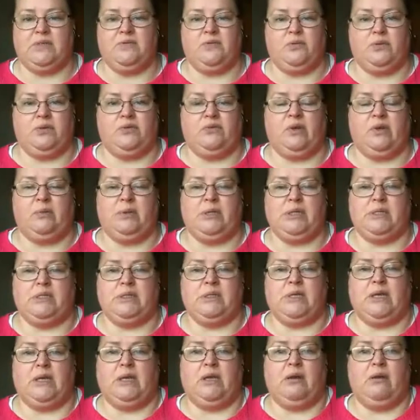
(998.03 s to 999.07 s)
45 minutes,
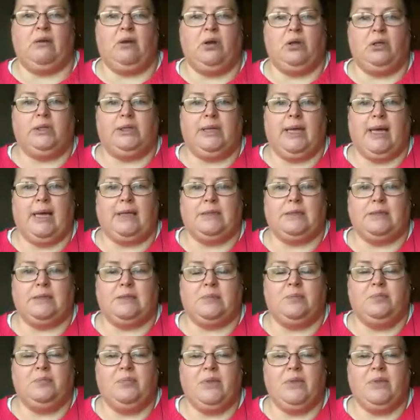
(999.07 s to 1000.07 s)
taking out all the ads.